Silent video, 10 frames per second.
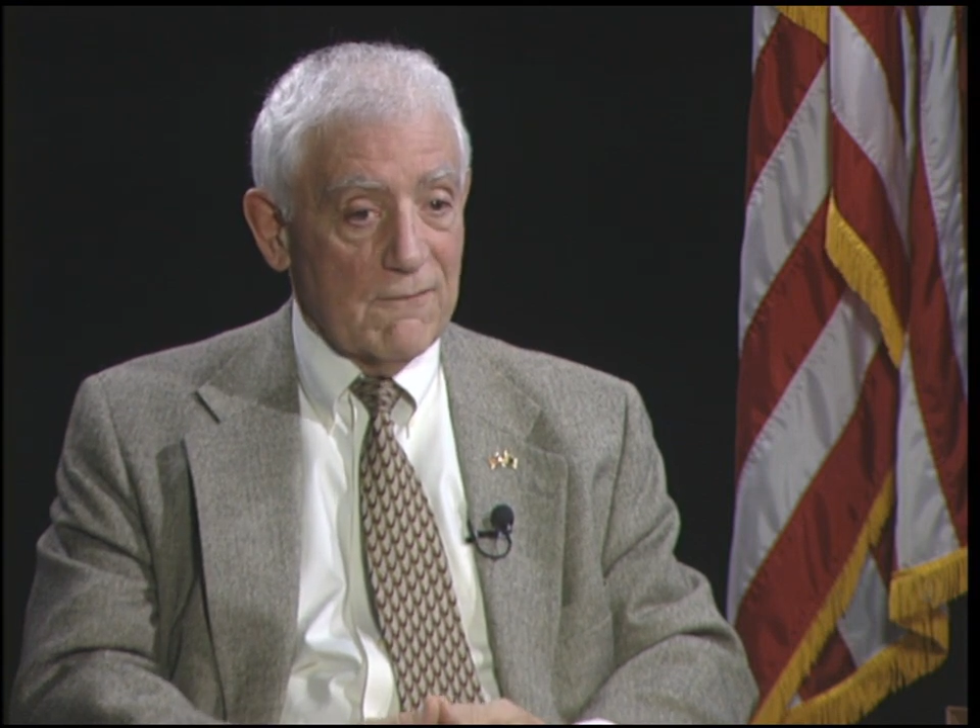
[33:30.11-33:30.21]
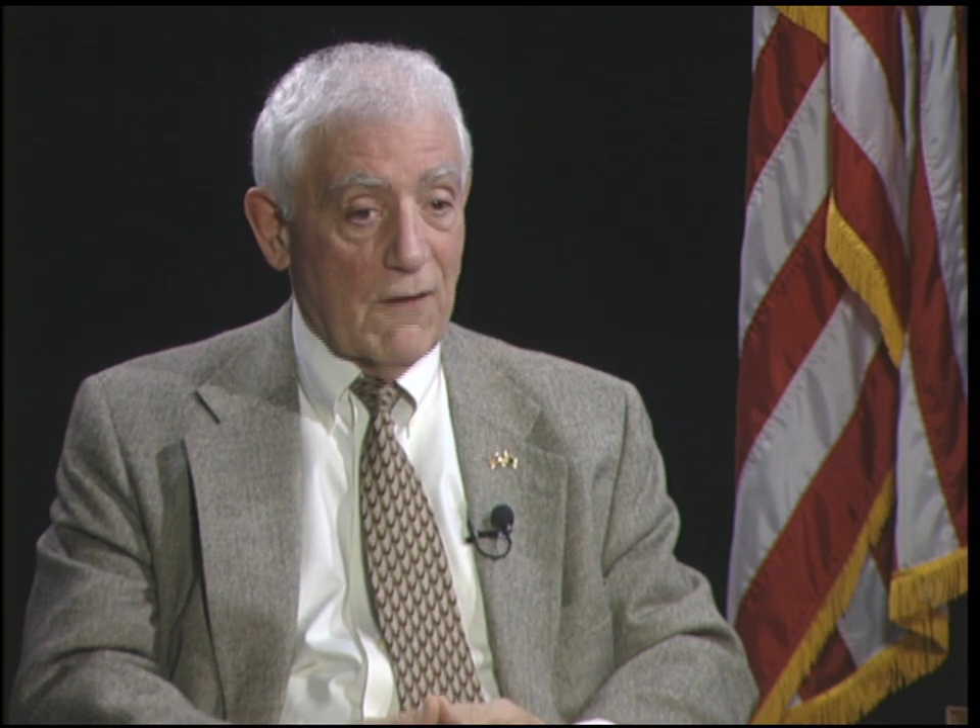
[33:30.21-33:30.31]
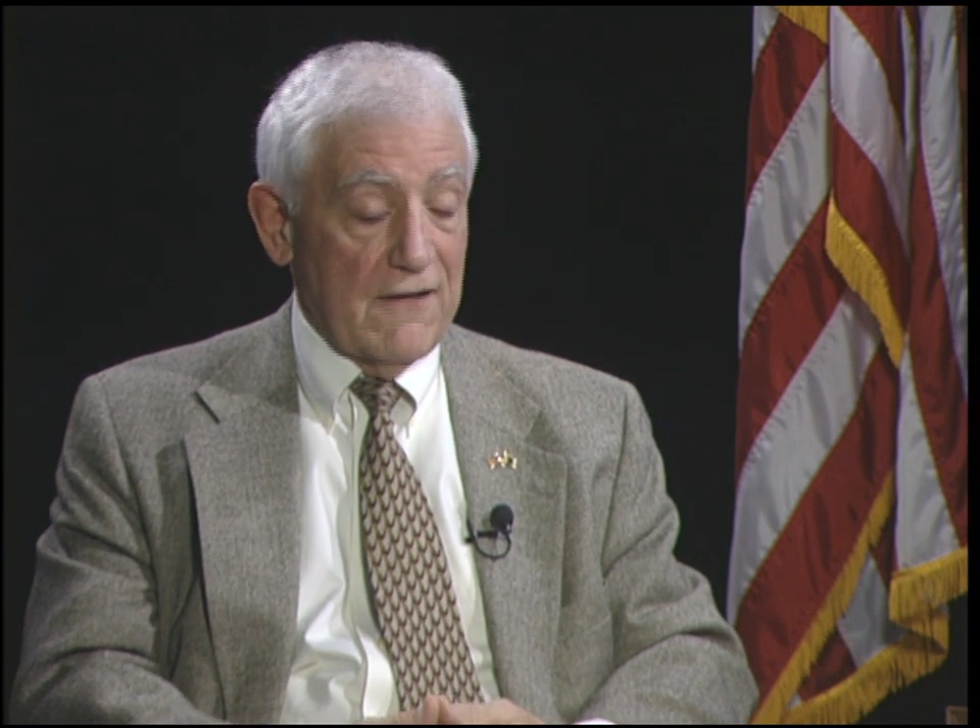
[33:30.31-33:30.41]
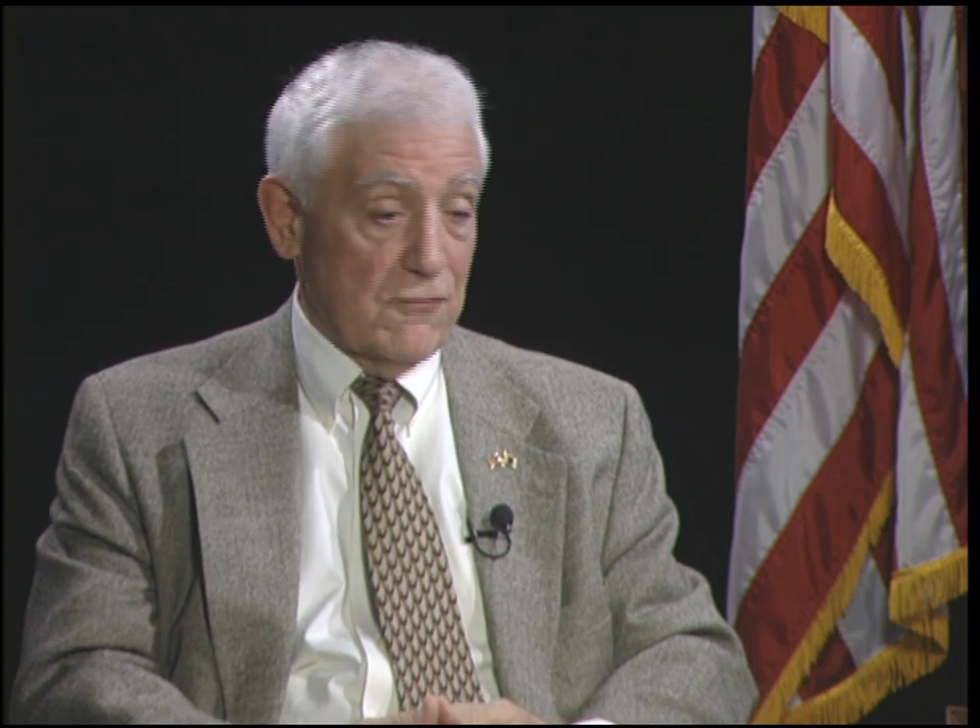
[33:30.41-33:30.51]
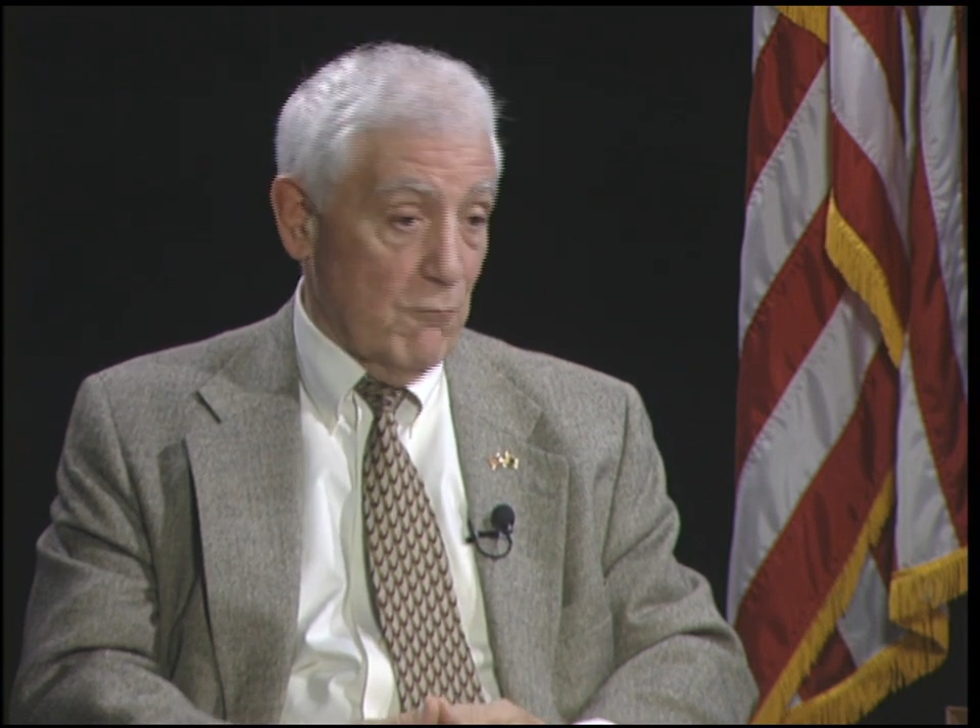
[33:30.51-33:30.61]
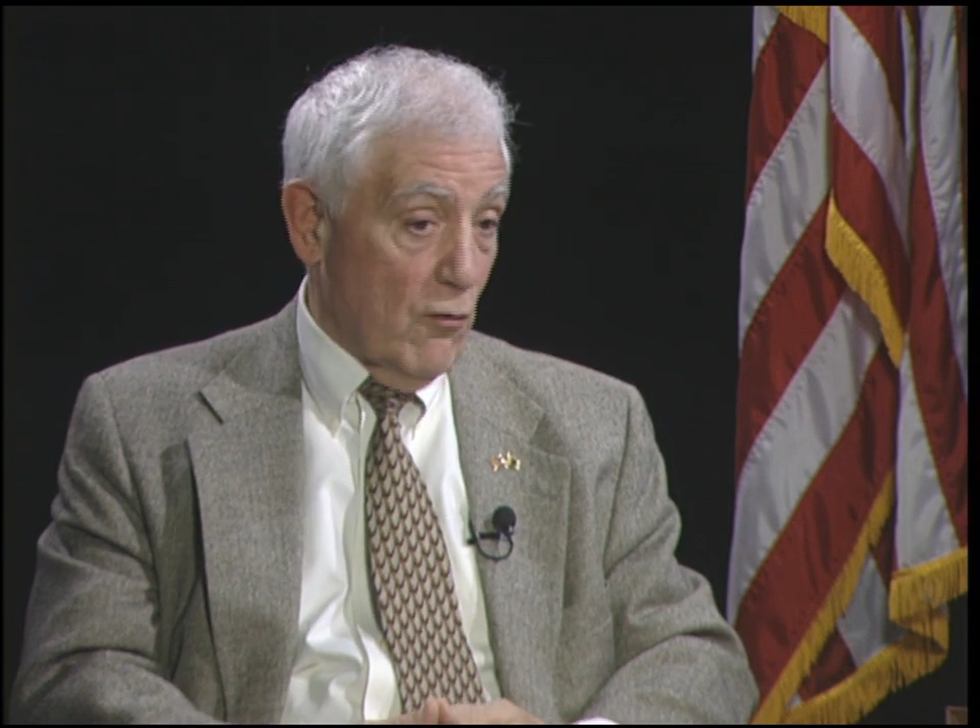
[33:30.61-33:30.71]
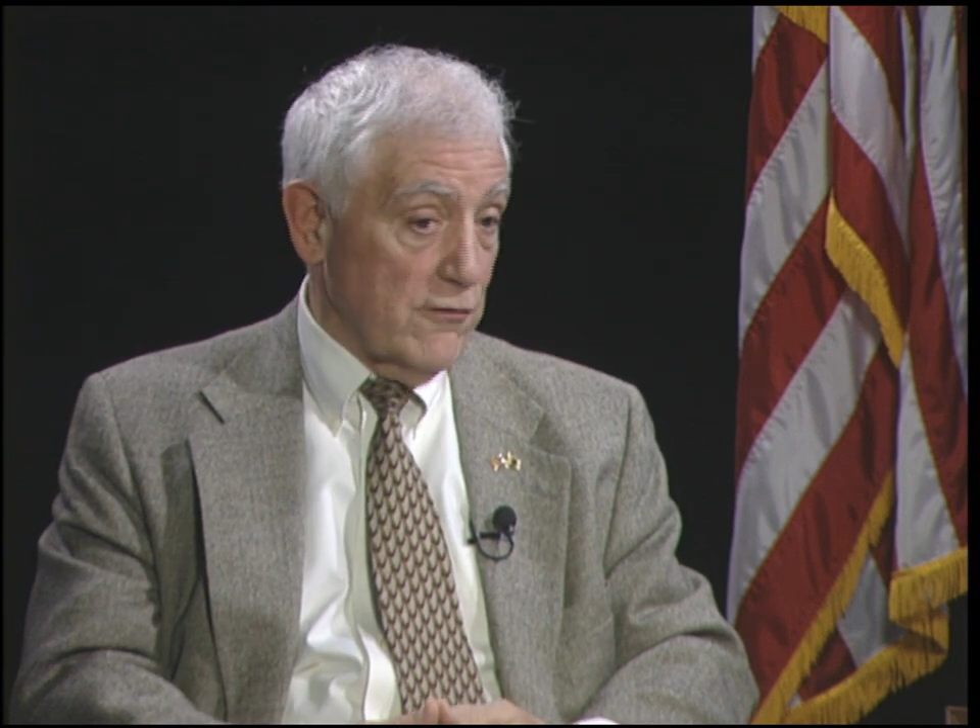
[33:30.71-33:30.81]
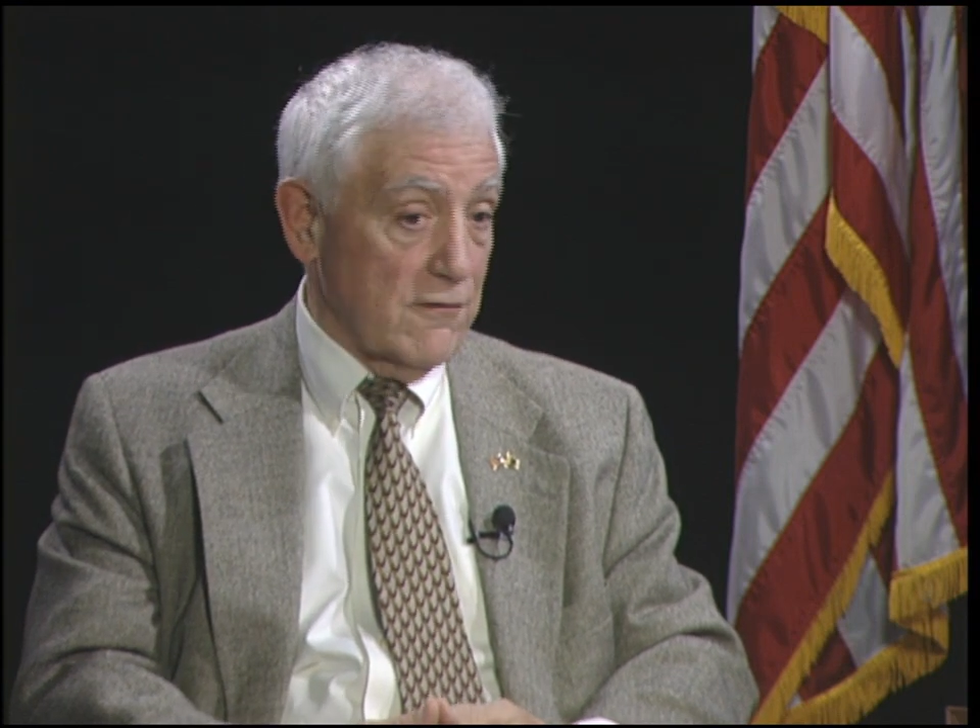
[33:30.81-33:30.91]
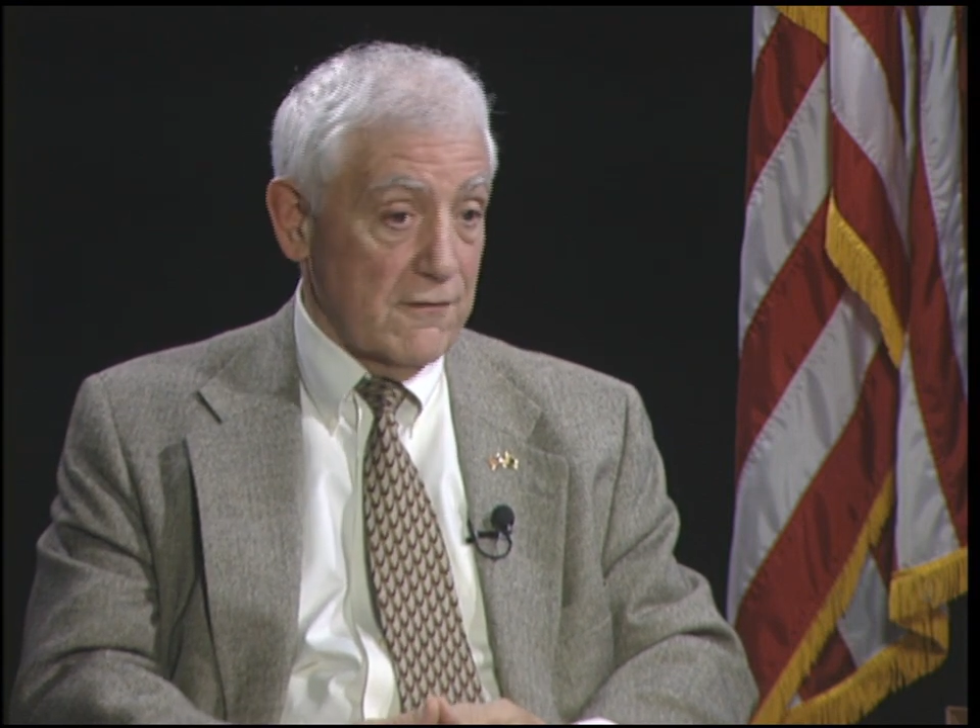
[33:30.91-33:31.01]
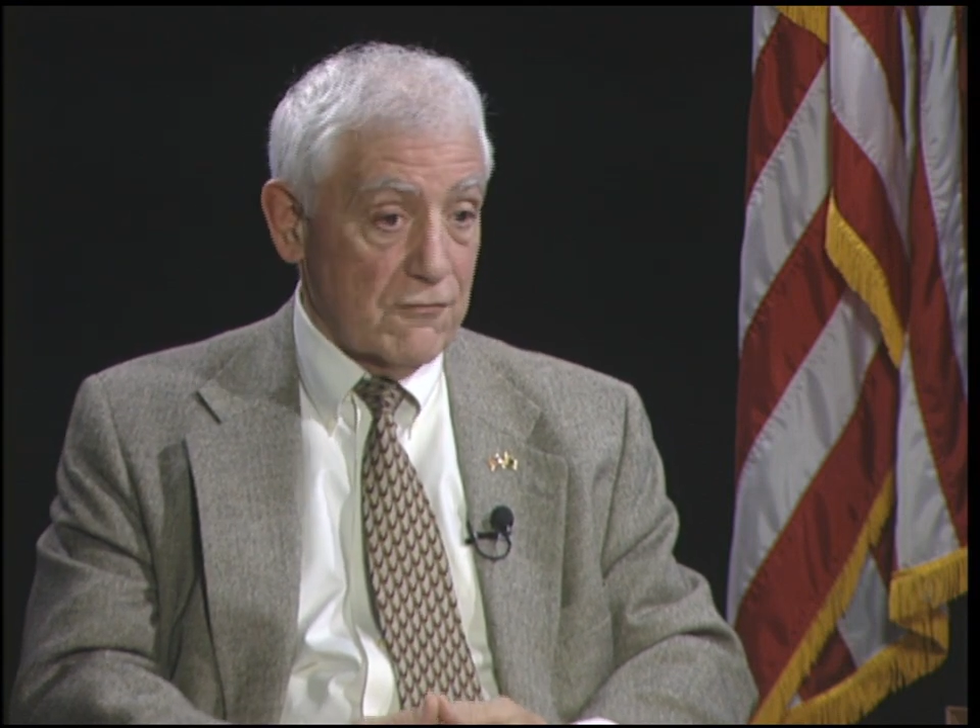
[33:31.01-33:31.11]
I said, "Boy,
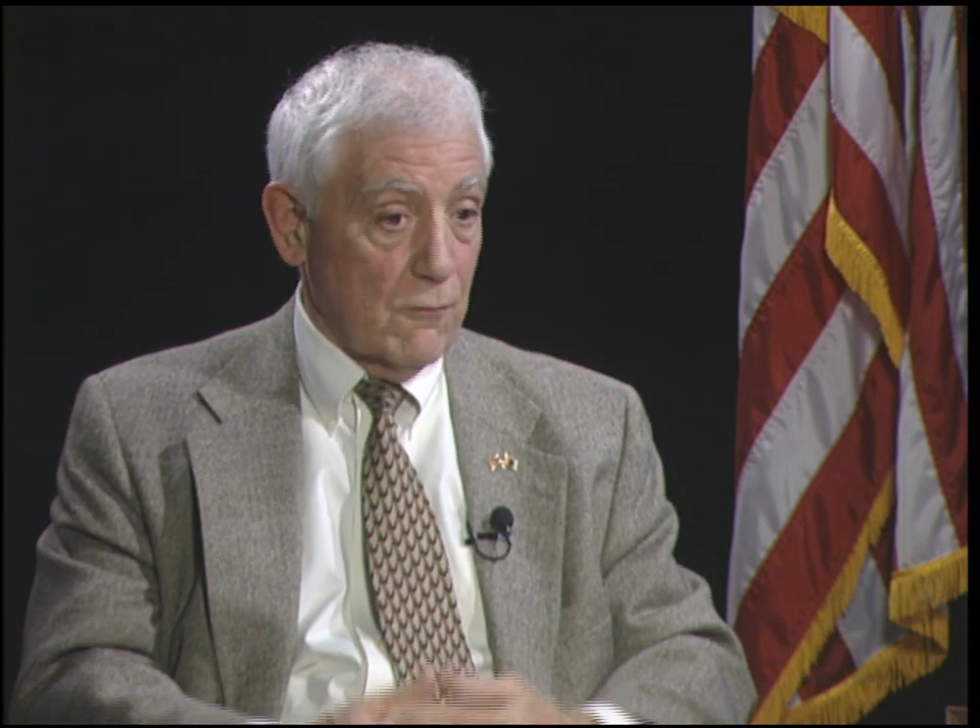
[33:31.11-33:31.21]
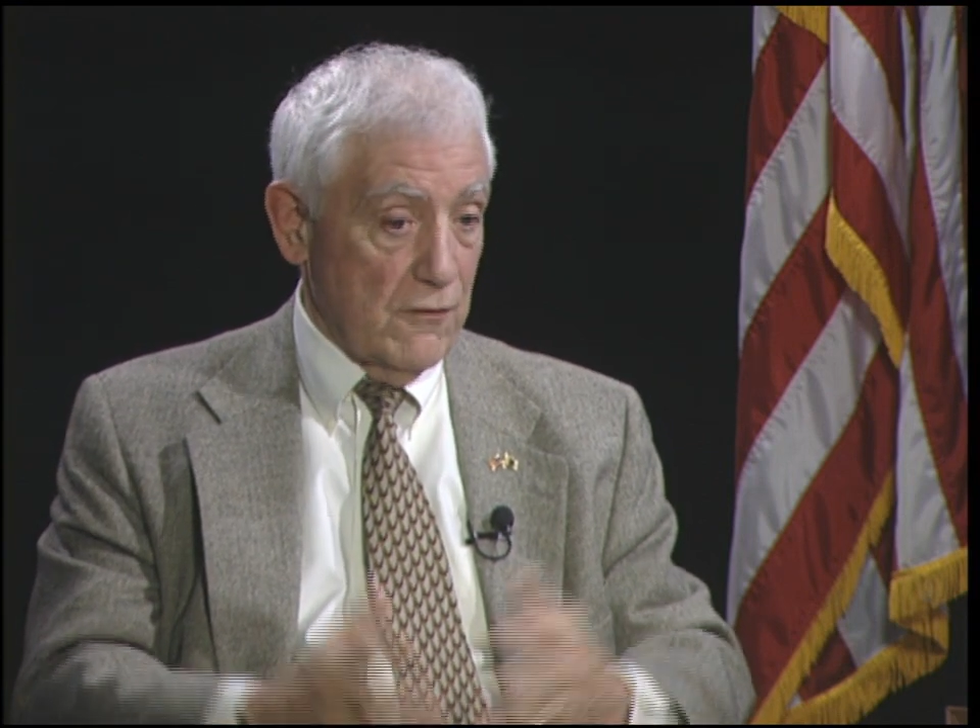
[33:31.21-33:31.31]
you're in trouble."